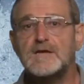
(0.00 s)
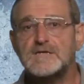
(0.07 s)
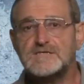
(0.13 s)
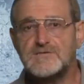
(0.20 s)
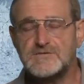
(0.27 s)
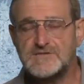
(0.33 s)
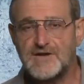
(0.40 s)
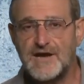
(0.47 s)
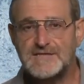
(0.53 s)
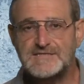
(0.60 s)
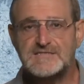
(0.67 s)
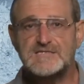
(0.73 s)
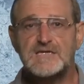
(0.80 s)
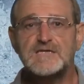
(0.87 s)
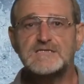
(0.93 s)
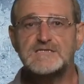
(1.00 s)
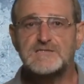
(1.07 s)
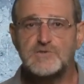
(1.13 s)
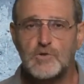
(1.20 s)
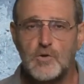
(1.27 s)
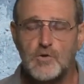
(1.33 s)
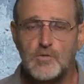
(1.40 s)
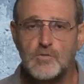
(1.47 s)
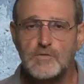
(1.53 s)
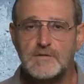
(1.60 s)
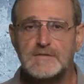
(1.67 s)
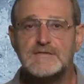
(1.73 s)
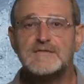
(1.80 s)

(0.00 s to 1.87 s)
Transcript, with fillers: So there are six rows